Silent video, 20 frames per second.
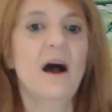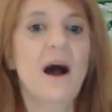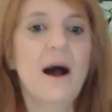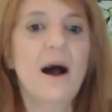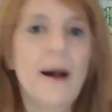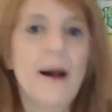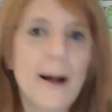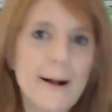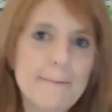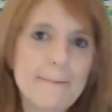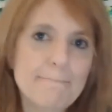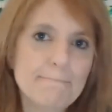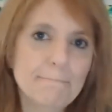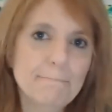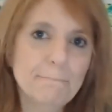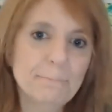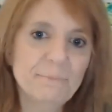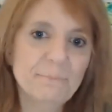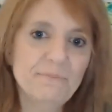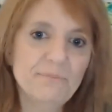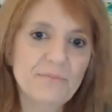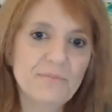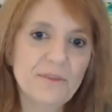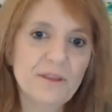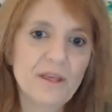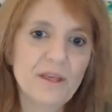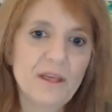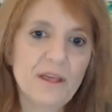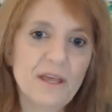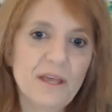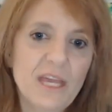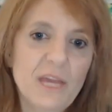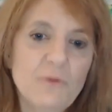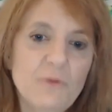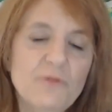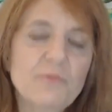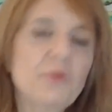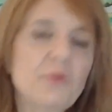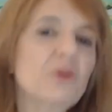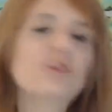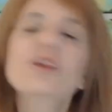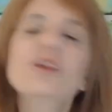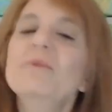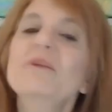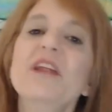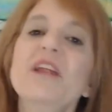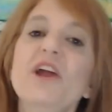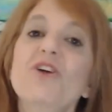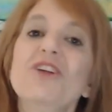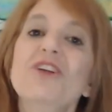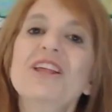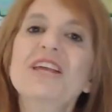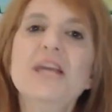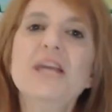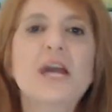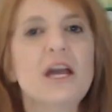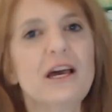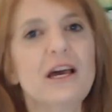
Um, he was preliminarily